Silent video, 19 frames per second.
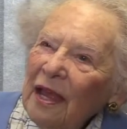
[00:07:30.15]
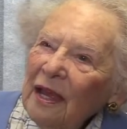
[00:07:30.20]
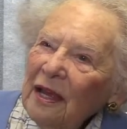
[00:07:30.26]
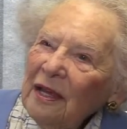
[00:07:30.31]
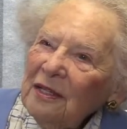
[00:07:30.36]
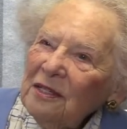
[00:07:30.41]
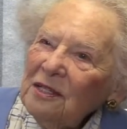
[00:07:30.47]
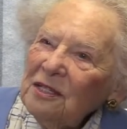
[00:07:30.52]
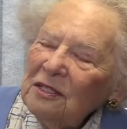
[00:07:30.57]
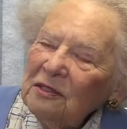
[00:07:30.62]

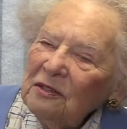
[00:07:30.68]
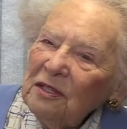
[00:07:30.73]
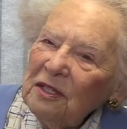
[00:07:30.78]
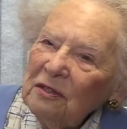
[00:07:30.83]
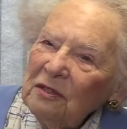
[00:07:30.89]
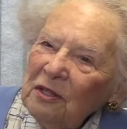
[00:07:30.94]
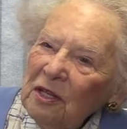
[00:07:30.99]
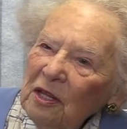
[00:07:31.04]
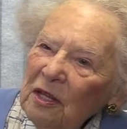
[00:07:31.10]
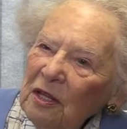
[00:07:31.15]
And
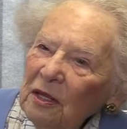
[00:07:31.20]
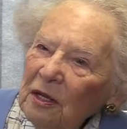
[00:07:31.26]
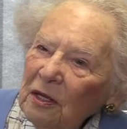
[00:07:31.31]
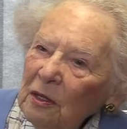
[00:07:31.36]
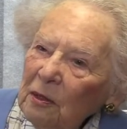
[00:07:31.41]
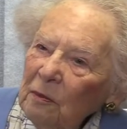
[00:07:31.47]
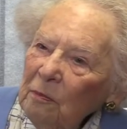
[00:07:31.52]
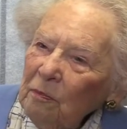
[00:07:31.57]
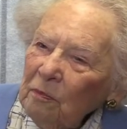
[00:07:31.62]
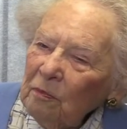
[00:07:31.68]
the
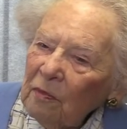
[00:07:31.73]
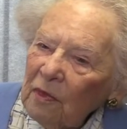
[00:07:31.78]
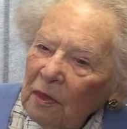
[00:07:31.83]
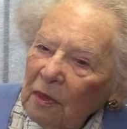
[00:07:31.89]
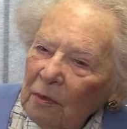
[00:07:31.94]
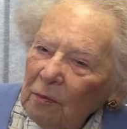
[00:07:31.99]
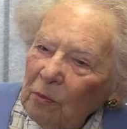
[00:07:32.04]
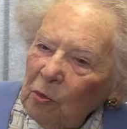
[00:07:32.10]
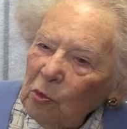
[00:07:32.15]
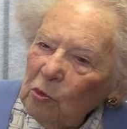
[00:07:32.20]

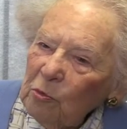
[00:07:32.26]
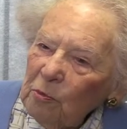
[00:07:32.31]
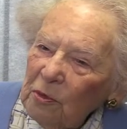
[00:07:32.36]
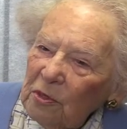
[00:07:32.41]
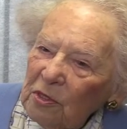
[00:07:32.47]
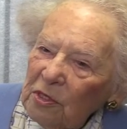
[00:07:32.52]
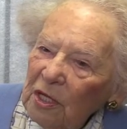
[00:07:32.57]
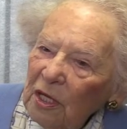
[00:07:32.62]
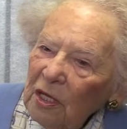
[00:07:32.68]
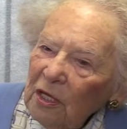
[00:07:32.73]

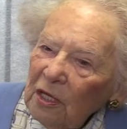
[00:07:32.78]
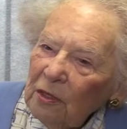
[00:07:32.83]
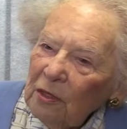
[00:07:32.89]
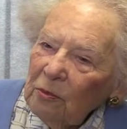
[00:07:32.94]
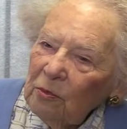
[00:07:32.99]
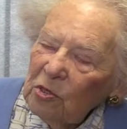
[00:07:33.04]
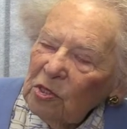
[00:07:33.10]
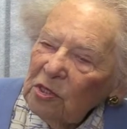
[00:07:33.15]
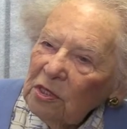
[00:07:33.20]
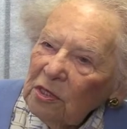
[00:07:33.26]
pulpit
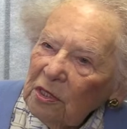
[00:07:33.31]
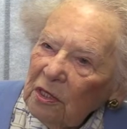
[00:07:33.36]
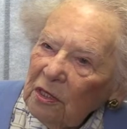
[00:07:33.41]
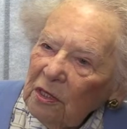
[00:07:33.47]
was